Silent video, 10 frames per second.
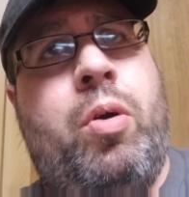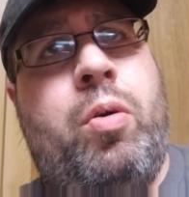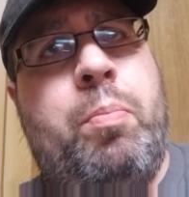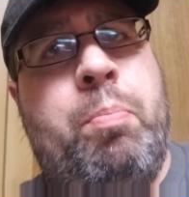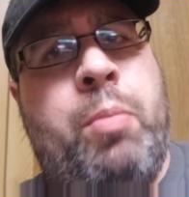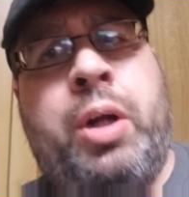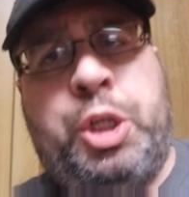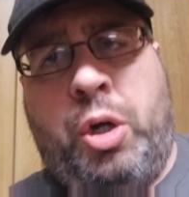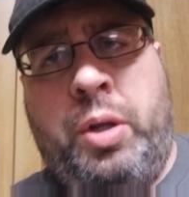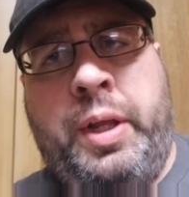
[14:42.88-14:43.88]

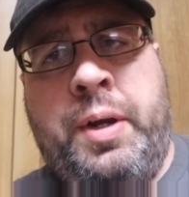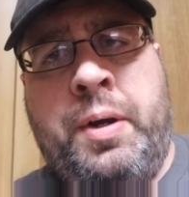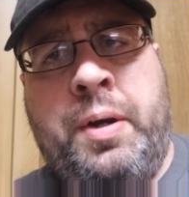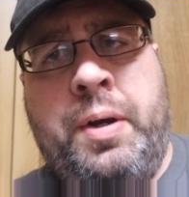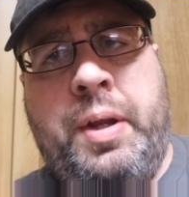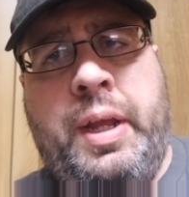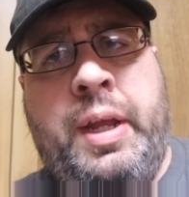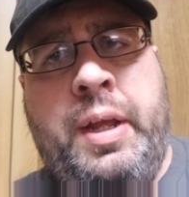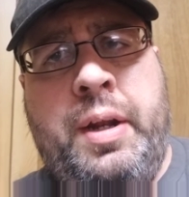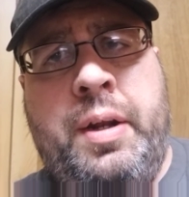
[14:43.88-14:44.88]
much earlier
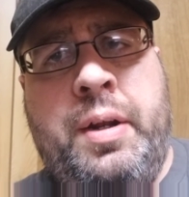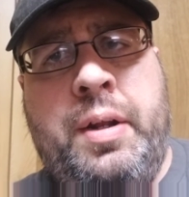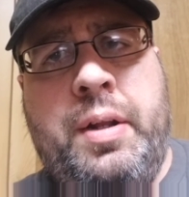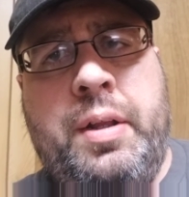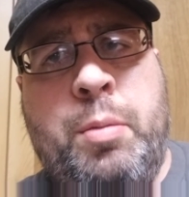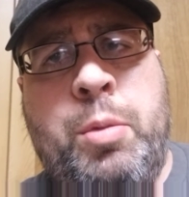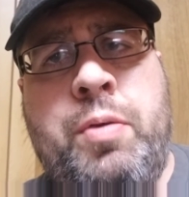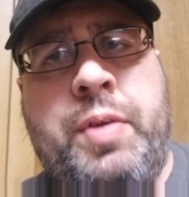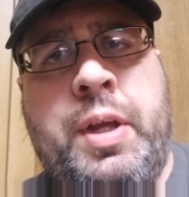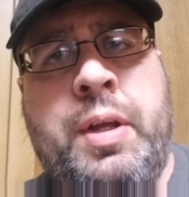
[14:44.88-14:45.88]
in the
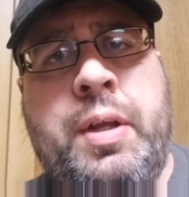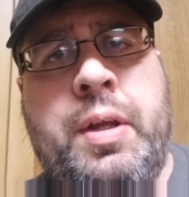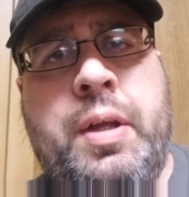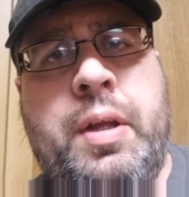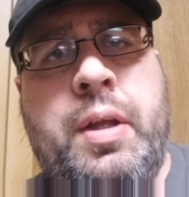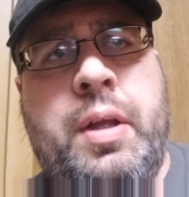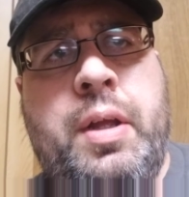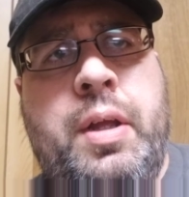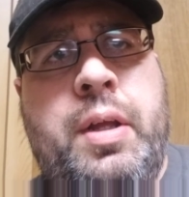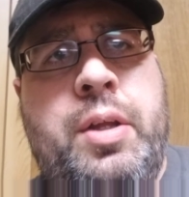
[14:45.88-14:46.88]
movie,
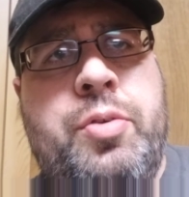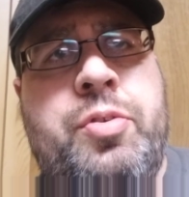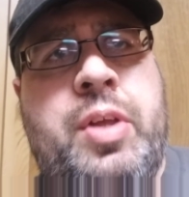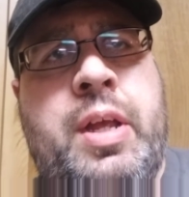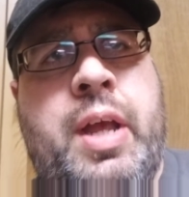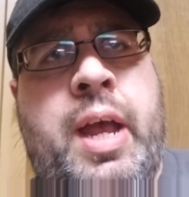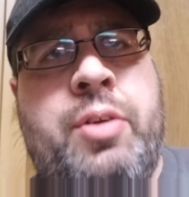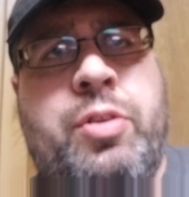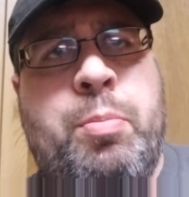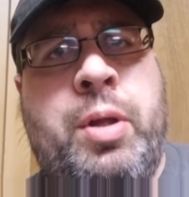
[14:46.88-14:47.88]
you see
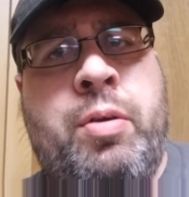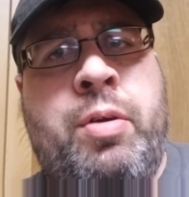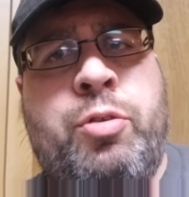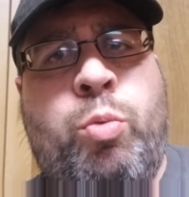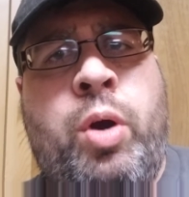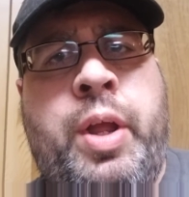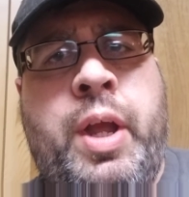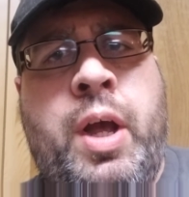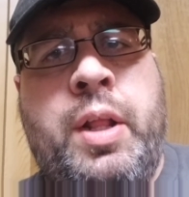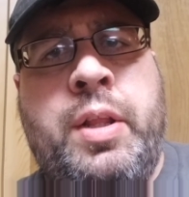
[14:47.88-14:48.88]
as the mother is
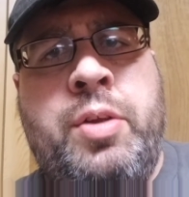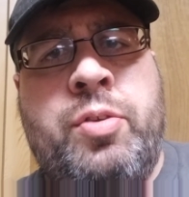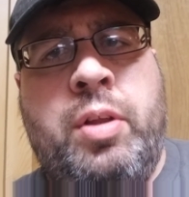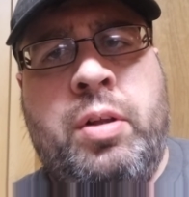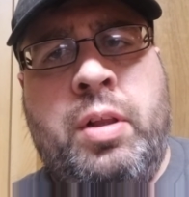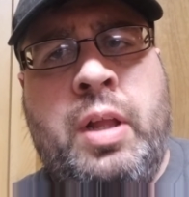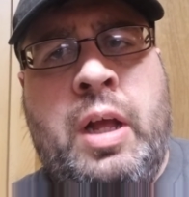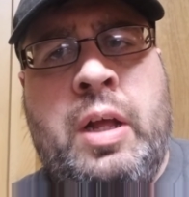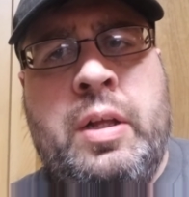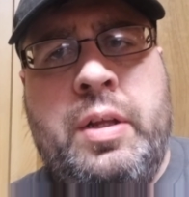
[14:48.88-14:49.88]
working on these little,